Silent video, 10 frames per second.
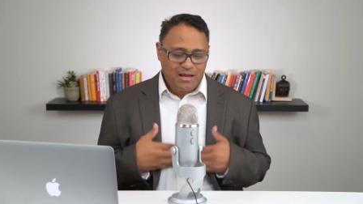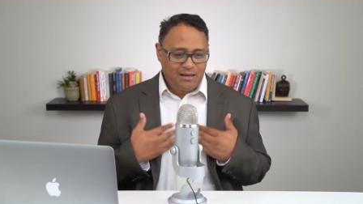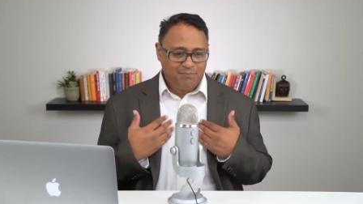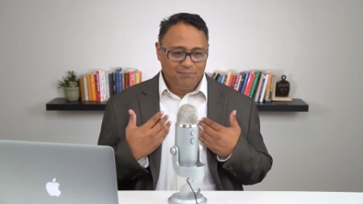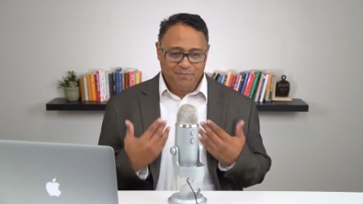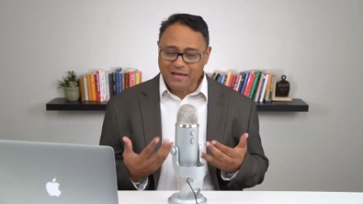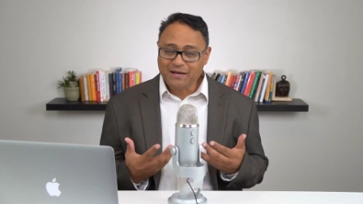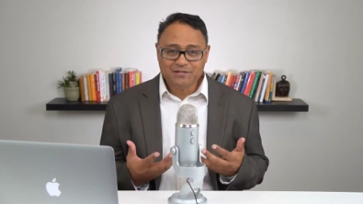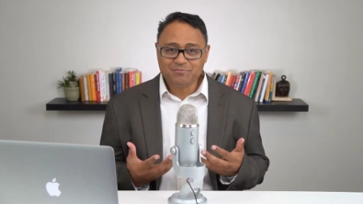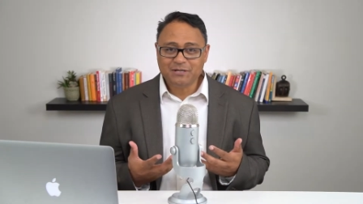that
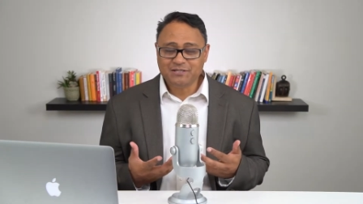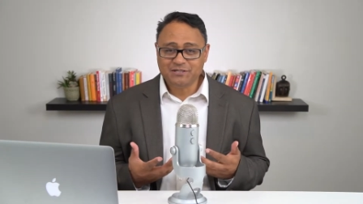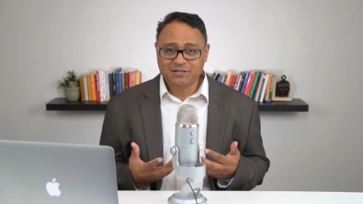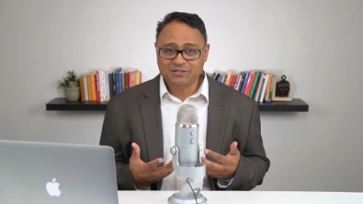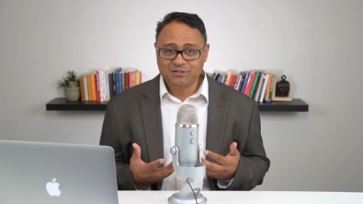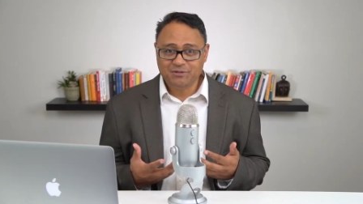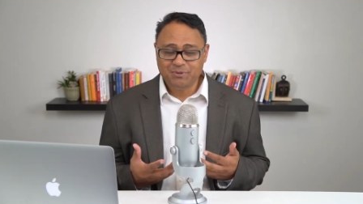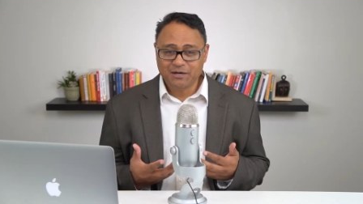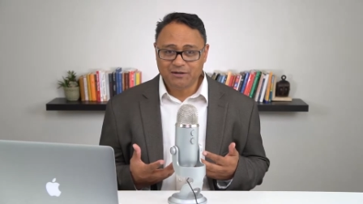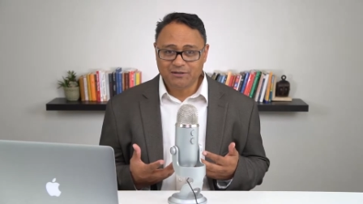is my suggestion to
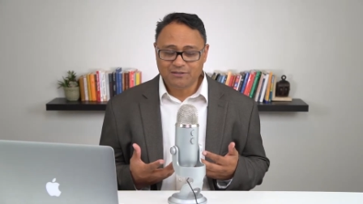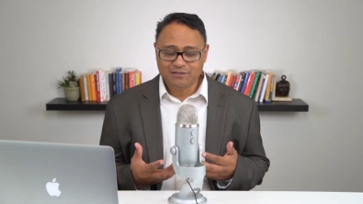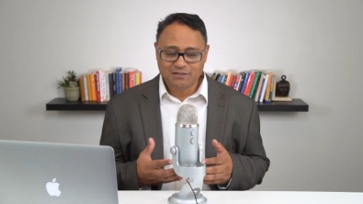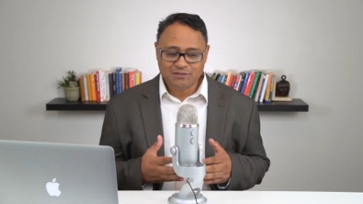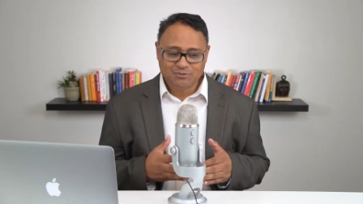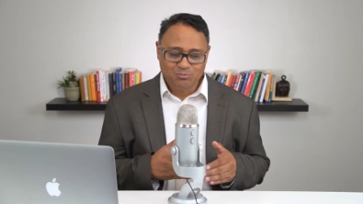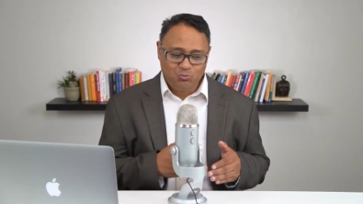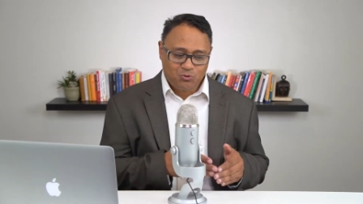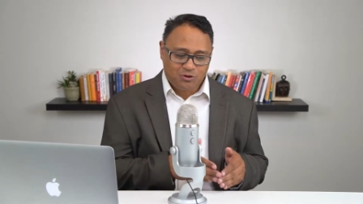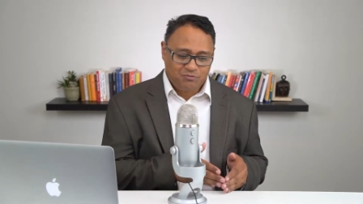parents, is
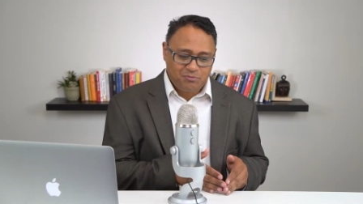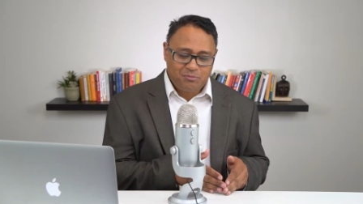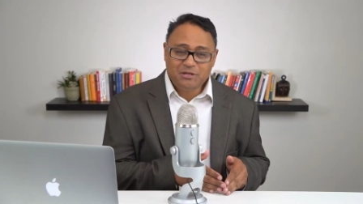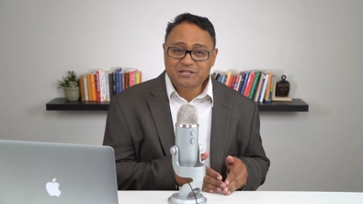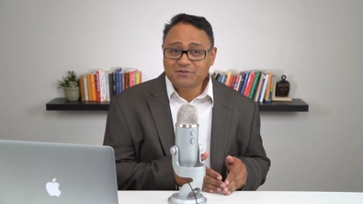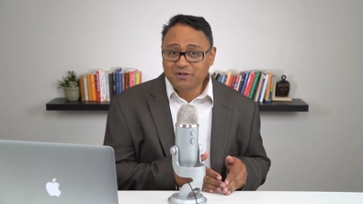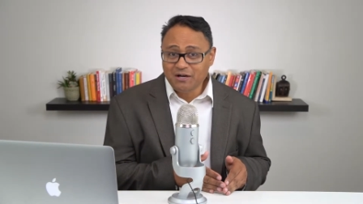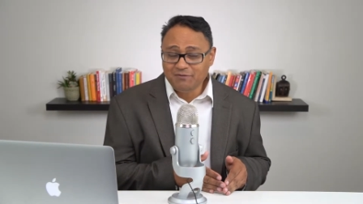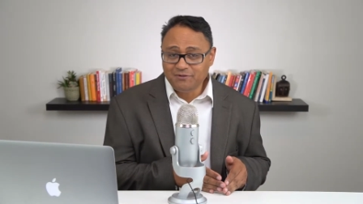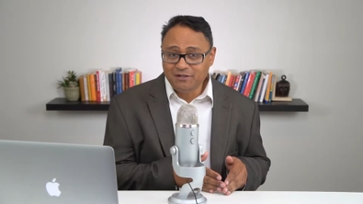work from a place of
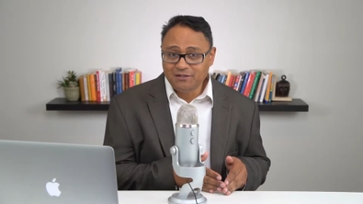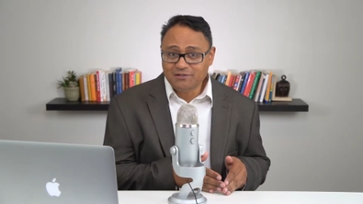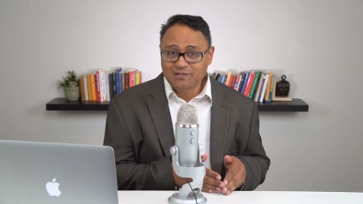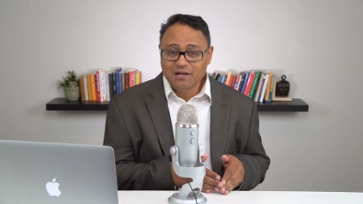confidence,